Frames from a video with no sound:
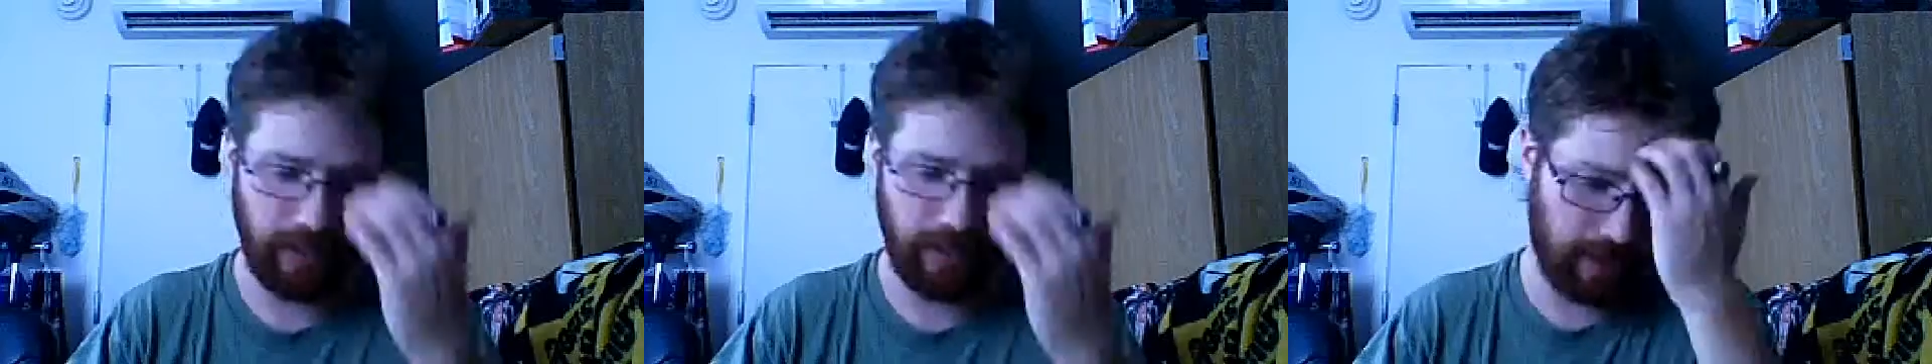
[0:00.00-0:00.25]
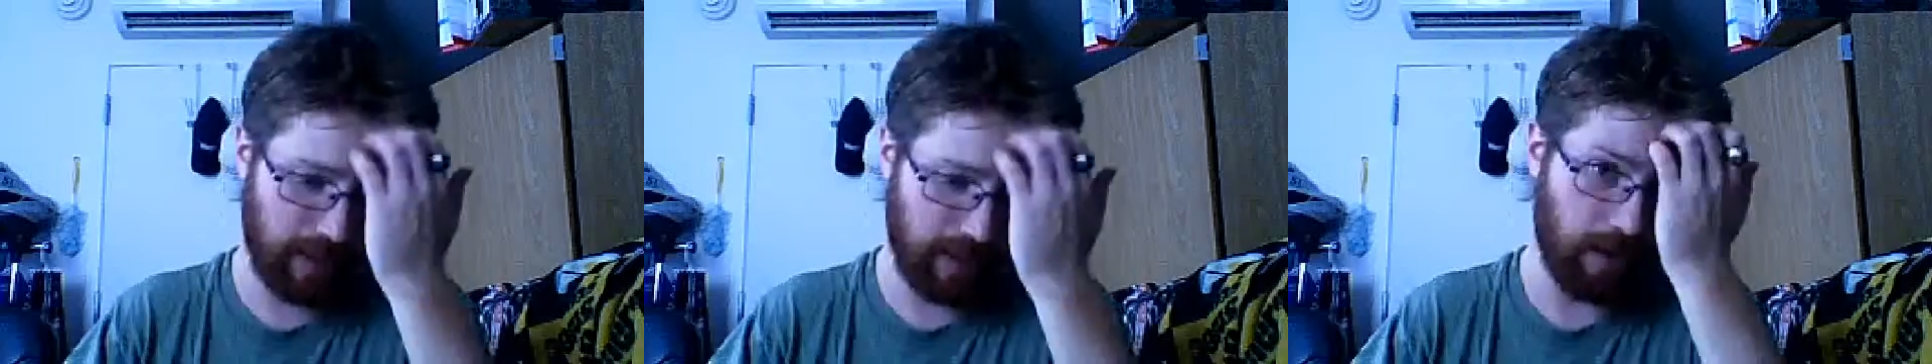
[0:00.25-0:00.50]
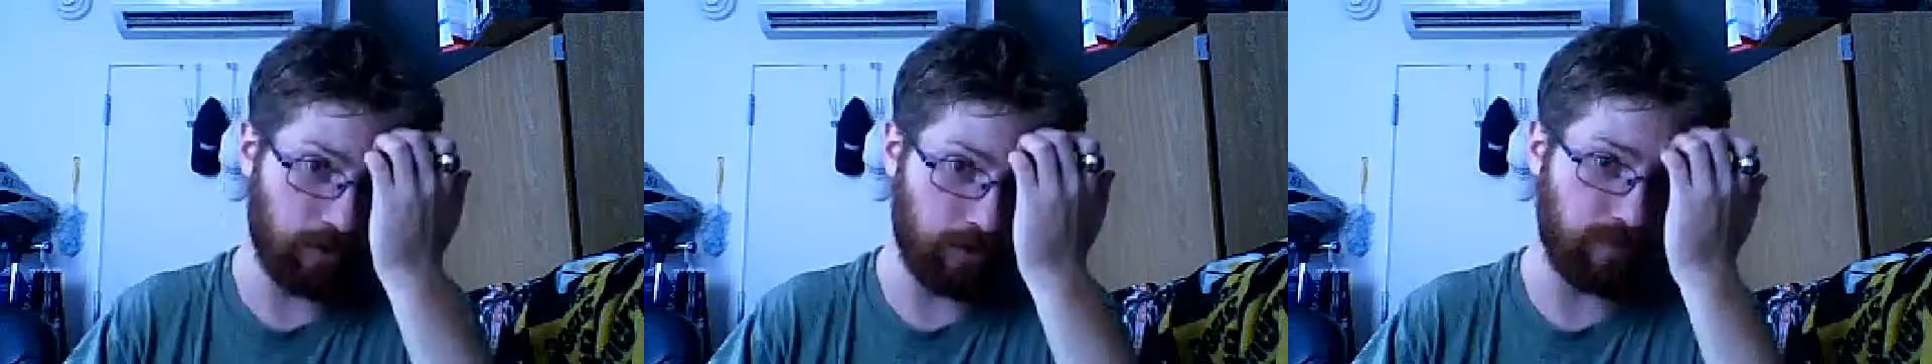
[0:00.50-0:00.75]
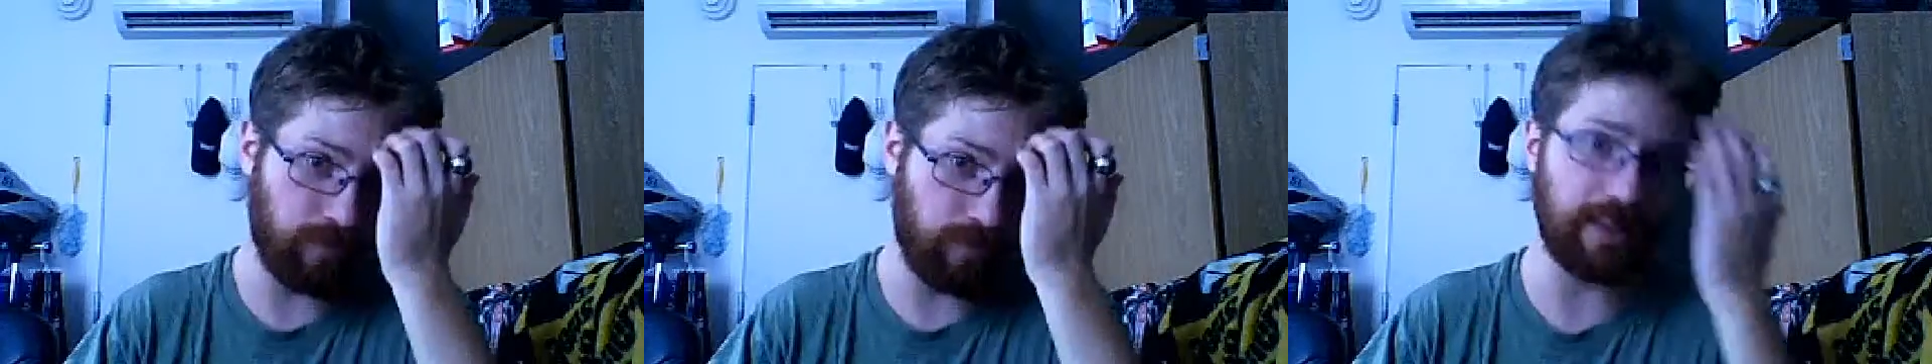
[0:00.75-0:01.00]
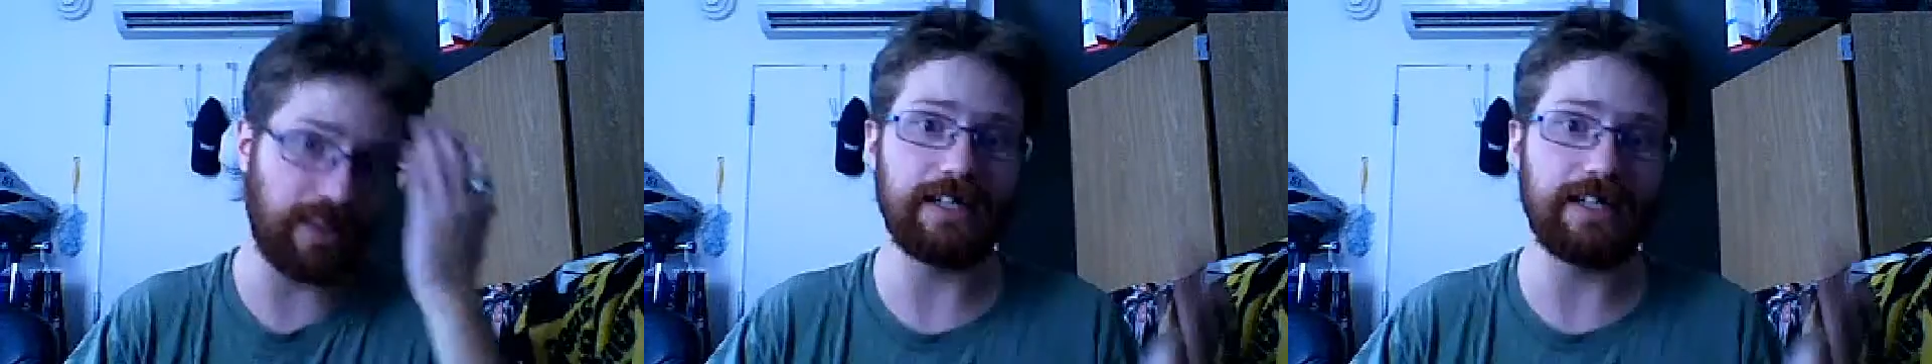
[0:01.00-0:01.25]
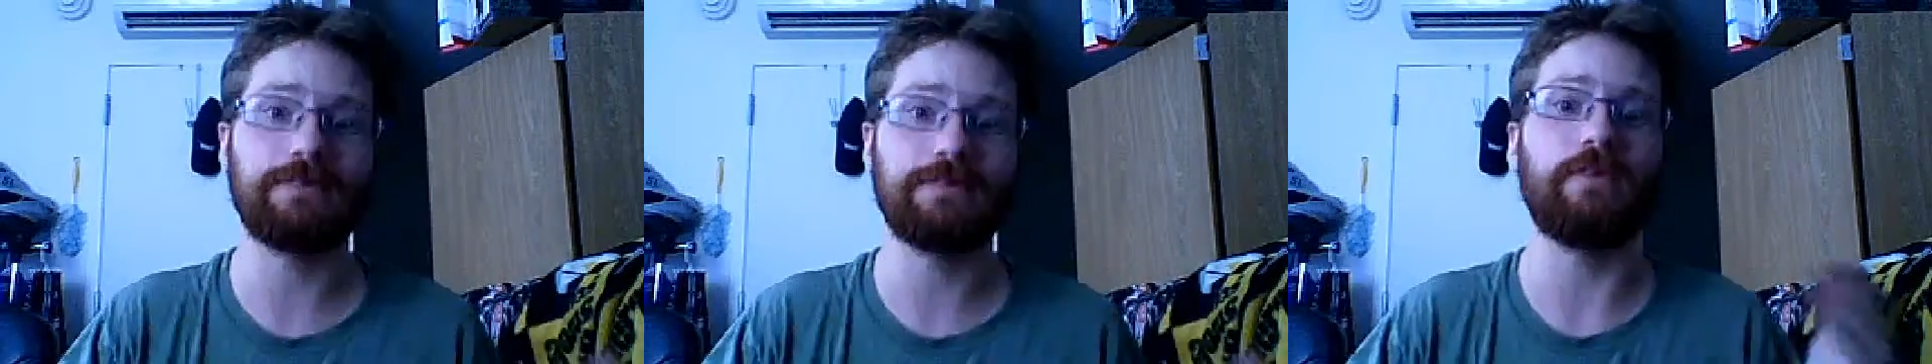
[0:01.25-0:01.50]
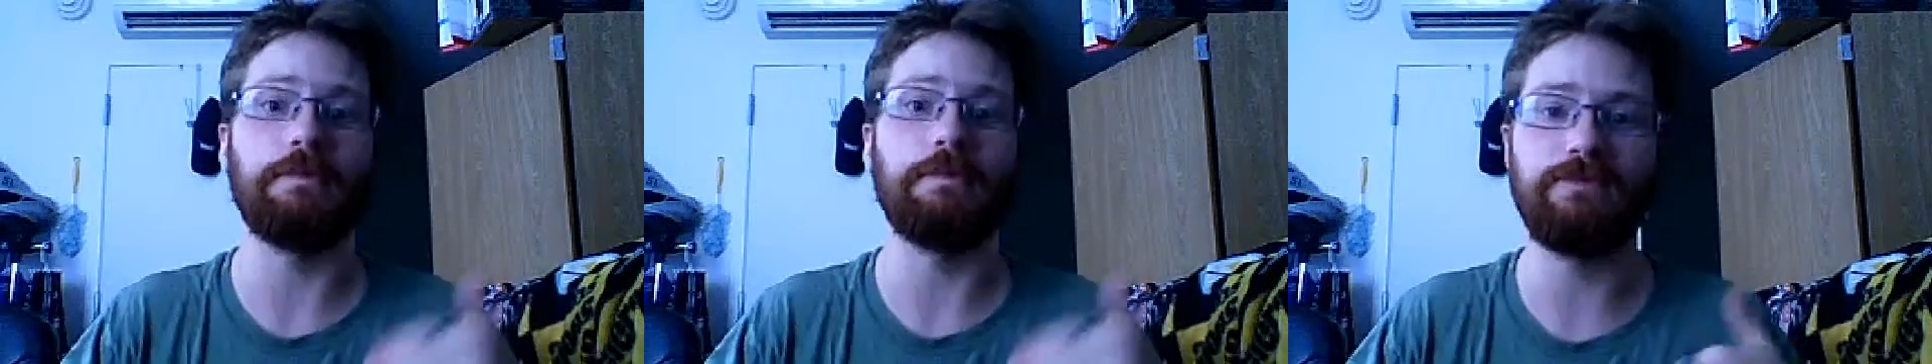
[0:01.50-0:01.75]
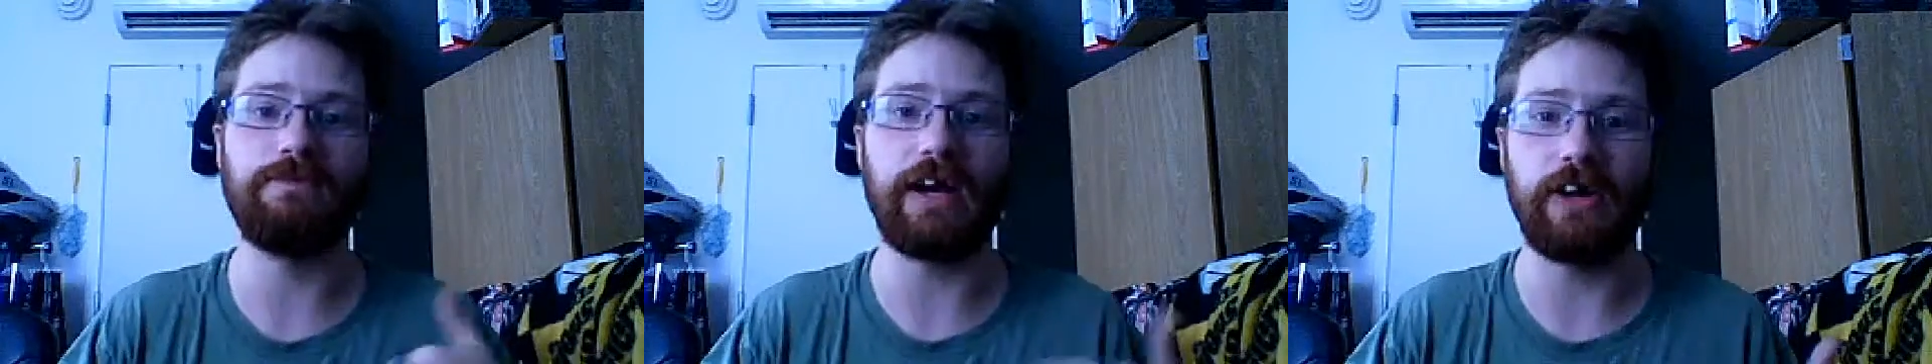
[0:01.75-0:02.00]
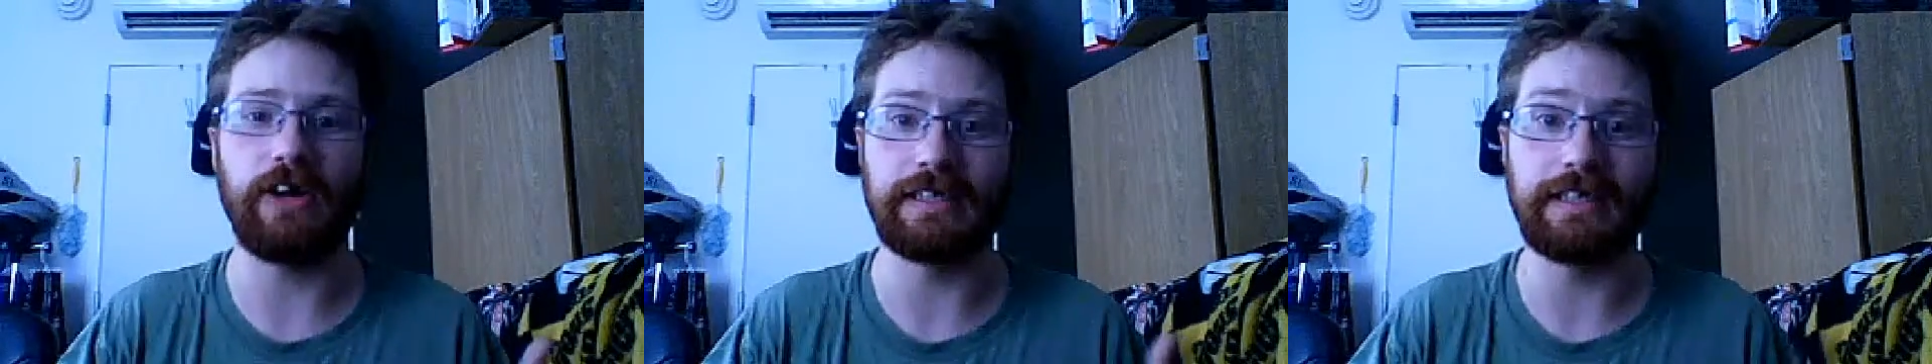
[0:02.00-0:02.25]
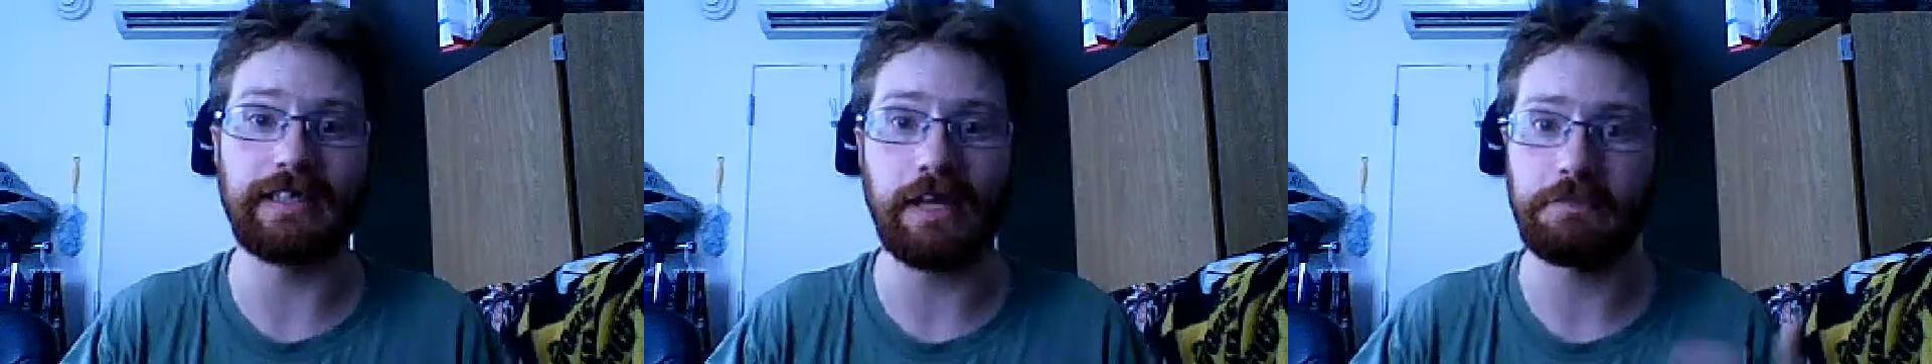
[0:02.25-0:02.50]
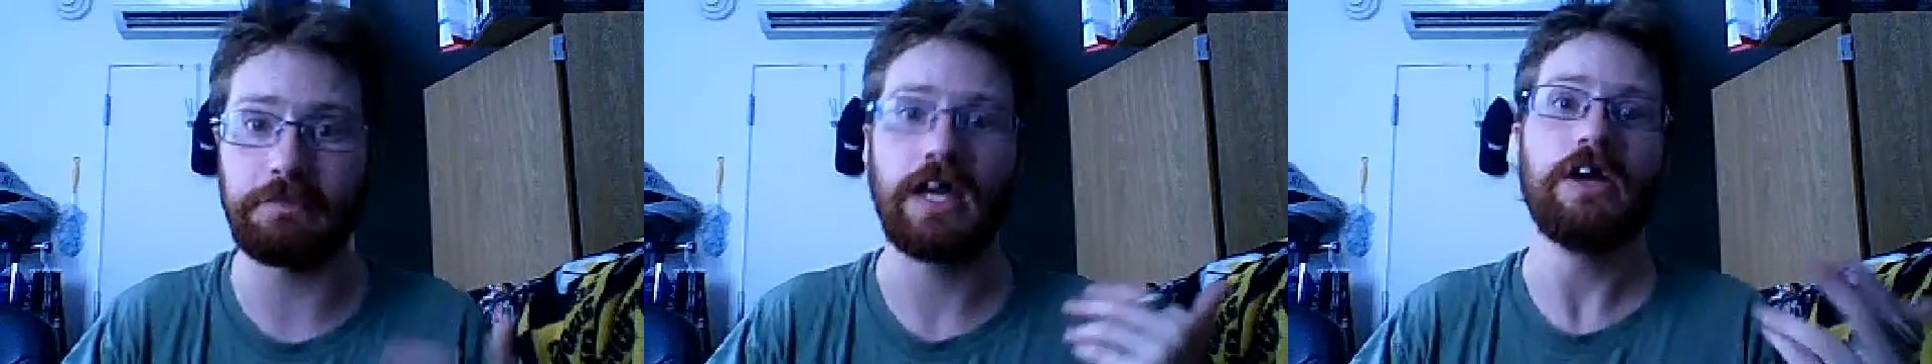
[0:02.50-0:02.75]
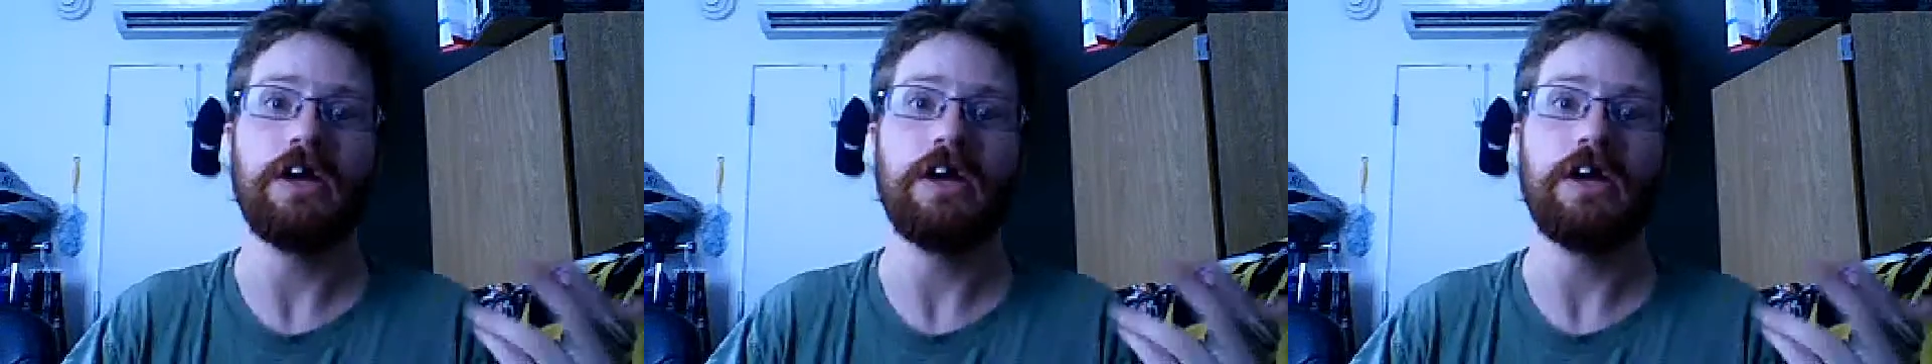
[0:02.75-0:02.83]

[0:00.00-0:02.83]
that were released from various teams,